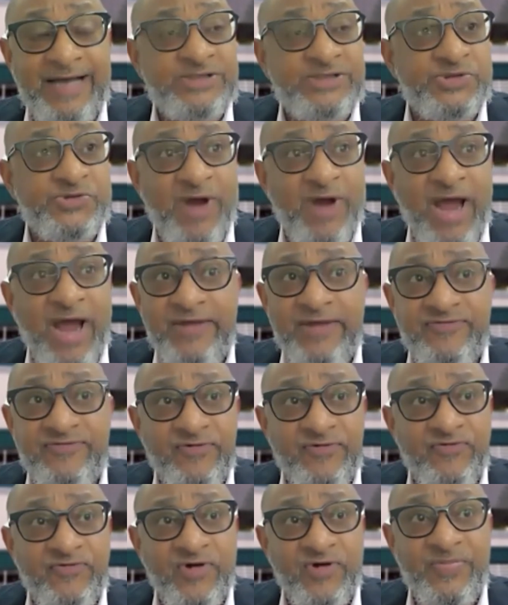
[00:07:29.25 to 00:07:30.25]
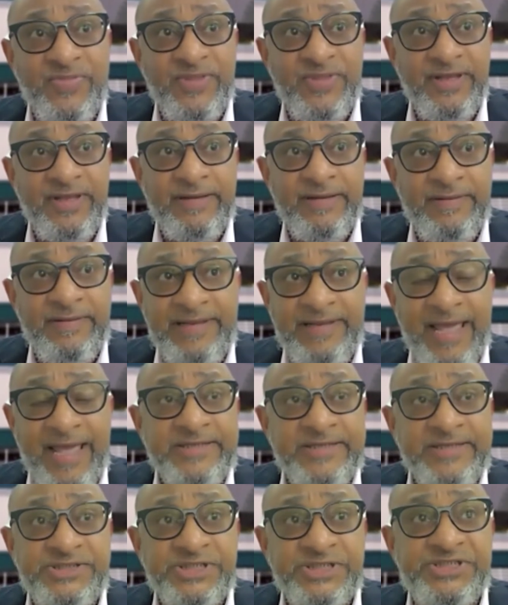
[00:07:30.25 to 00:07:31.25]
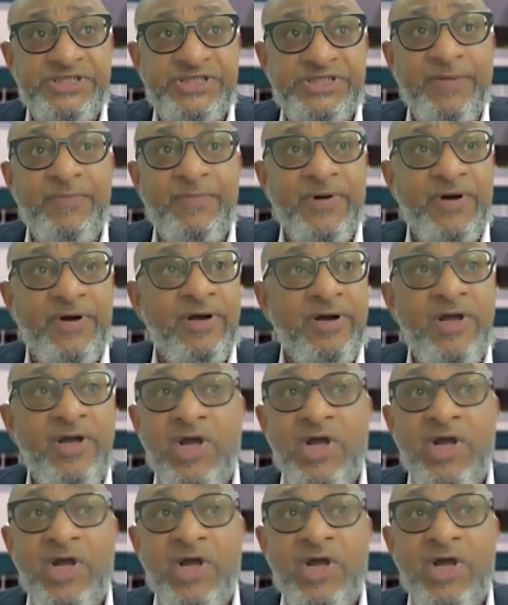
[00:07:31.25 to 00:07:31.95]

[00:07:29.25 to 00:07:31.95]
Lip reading: driver from the Energy Chamber,